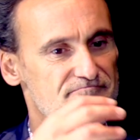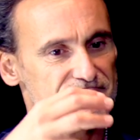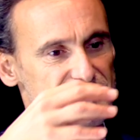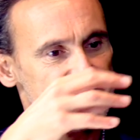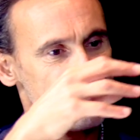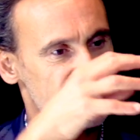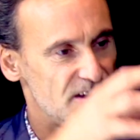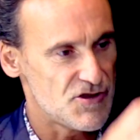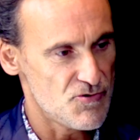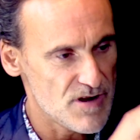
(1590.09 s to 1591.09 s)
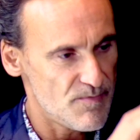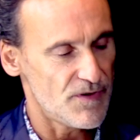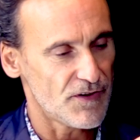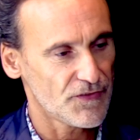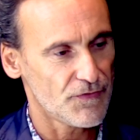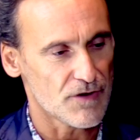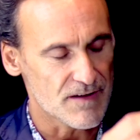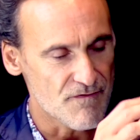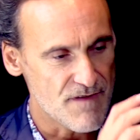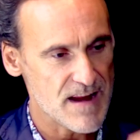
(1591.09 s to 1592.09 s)
the universe
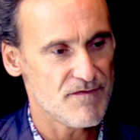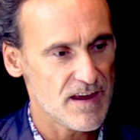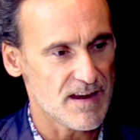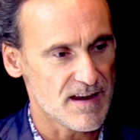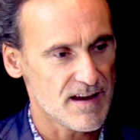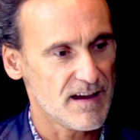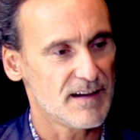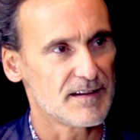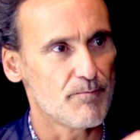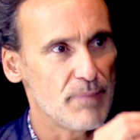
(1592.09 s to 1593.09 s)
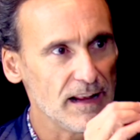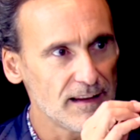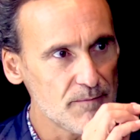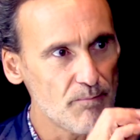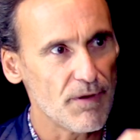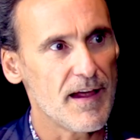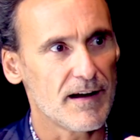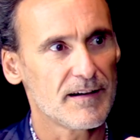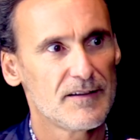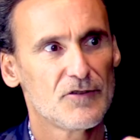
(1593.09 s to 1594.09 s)
from the very beginning had the building
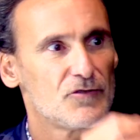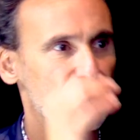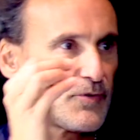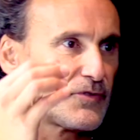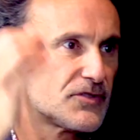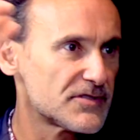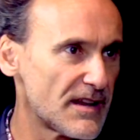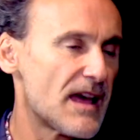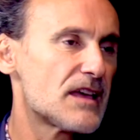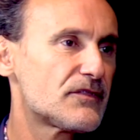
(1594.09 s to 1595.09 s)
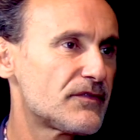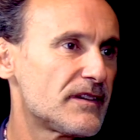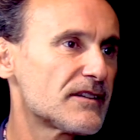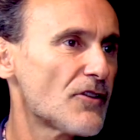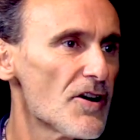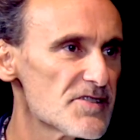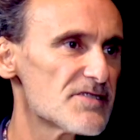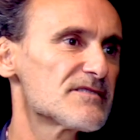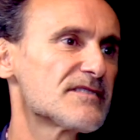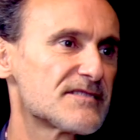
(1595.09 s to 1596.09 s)
plan to produce life and
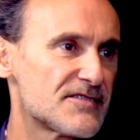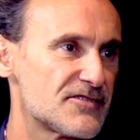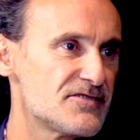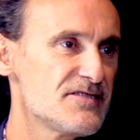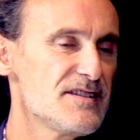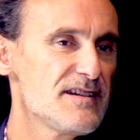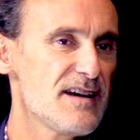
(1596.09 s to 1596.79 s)
consciousness, you know,